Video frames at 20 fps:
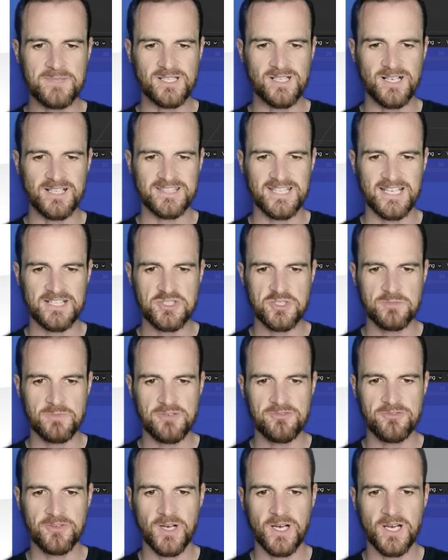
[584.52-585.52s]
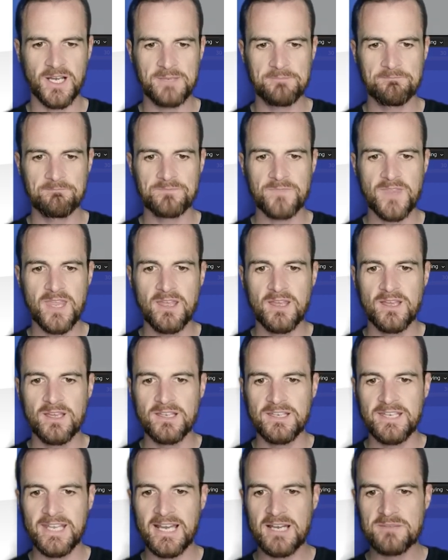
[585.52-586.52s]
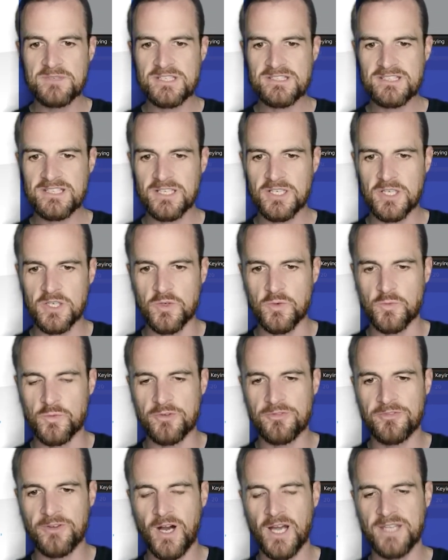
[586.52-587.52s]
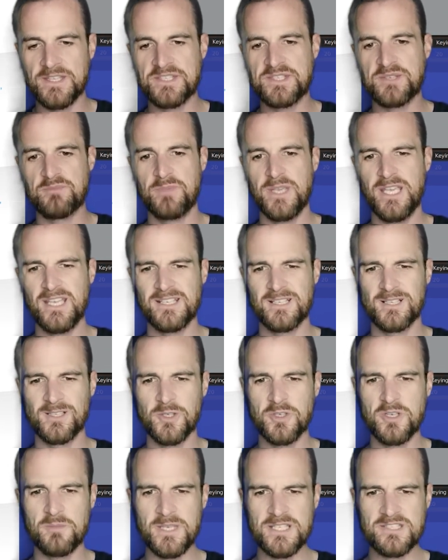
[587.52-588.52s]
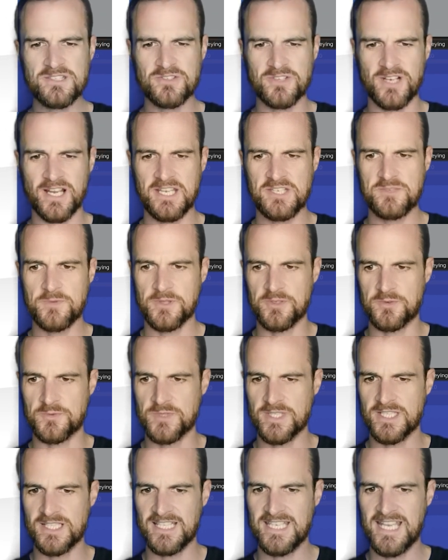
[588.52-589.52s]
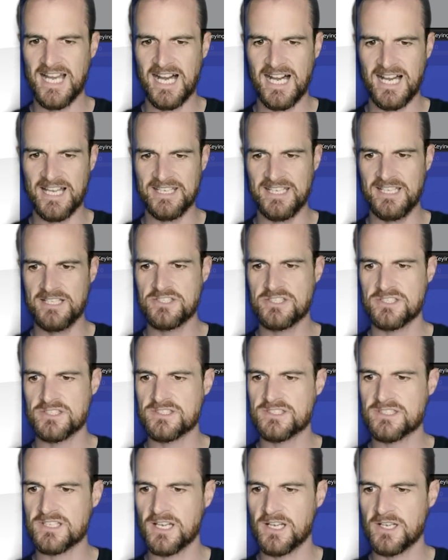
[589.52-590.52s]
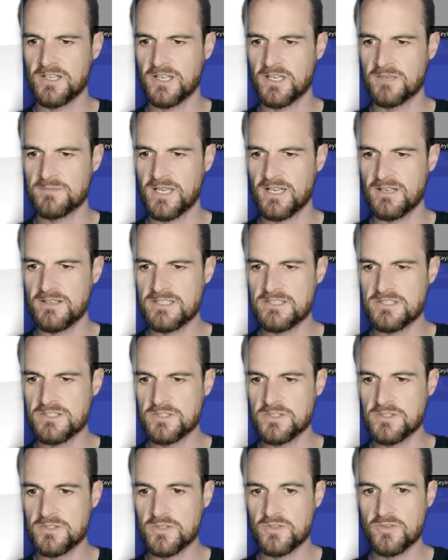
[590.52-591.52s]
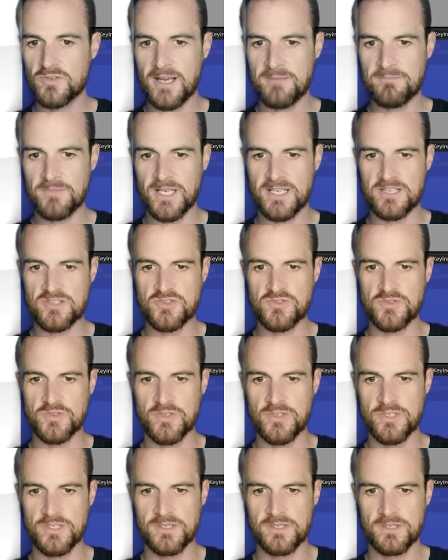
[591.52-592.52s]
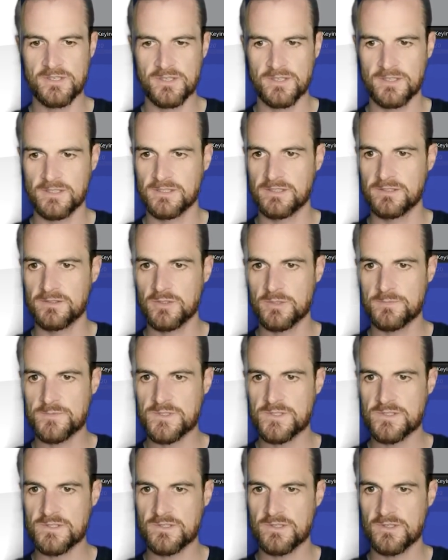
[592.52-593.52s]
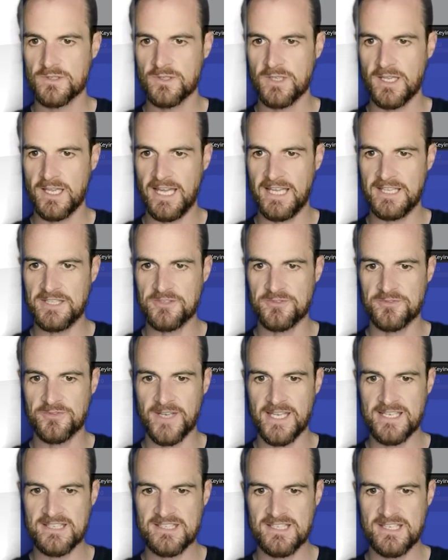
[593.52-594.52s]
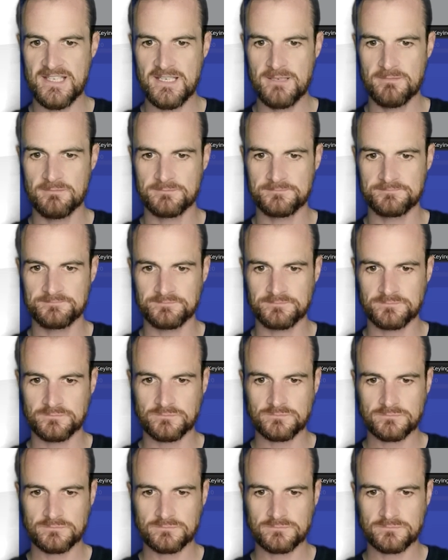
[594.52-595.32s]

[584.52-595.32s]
Something like that should be fine. Now I'm just going to refine this a bit. It'll look a bit strange with a really hard edge. So I'm going to grab my extrude, oops, and the face here.